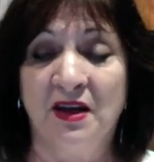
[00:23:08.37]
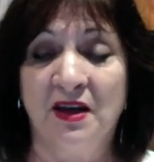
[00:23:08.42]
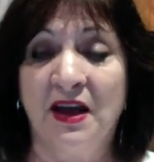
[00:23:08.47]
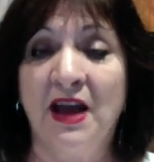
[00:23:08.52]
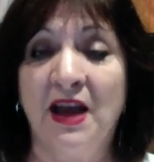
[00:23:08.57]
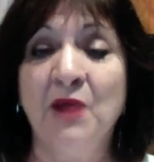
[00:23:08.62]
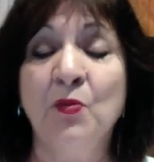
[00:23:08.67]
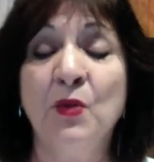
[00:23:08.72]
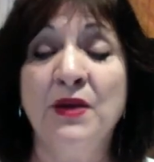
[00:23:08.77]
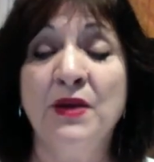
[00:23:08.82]

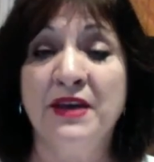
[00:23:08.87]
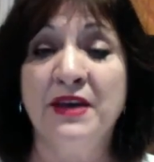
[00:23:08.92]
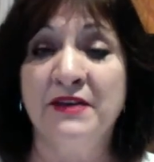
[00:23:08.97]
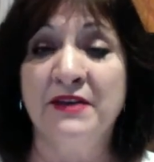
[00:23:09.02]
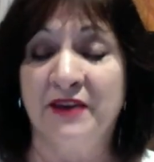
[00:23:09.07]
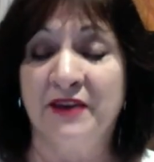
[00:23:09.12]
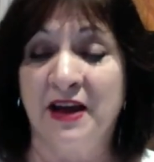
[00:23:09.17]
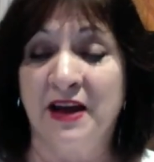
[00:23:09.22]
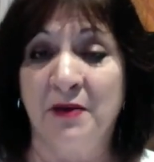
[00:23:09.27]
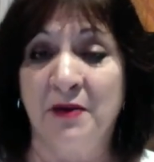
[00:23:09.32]
and where they've
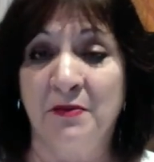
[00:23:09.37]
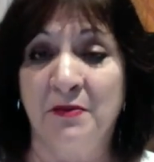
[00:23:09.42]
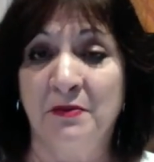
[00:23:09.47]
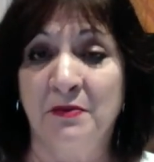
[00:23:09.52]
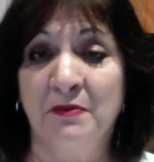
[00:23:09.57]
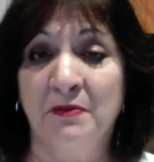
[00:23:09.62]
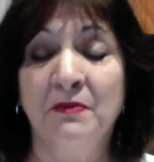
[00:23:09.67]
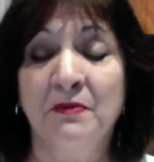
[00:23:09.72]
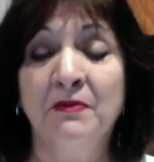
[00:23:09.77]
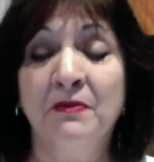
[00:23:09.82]

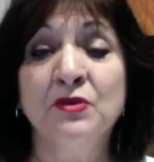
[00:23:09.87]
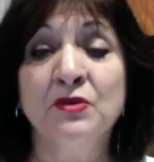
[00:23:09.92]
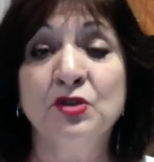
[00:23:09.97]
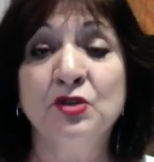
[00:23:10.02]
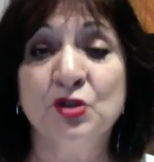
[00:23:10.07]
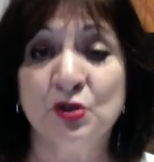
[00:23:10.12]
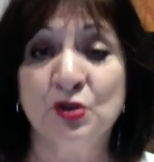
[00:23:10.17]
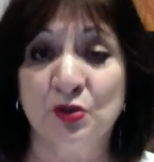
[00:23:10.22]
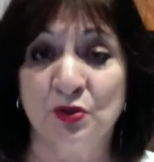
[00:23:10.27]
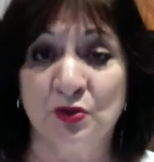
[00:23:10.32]
come
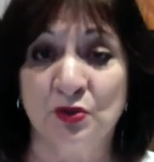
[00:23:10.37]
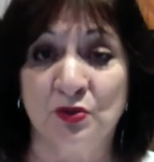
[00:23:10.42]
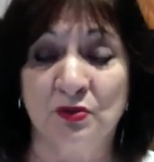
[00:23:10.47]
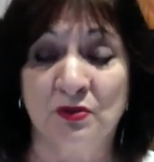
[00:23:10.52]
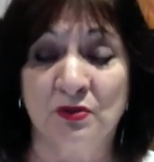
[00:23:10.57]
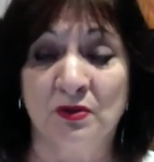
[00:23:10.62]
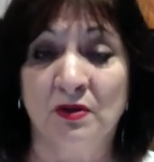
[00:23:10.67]
to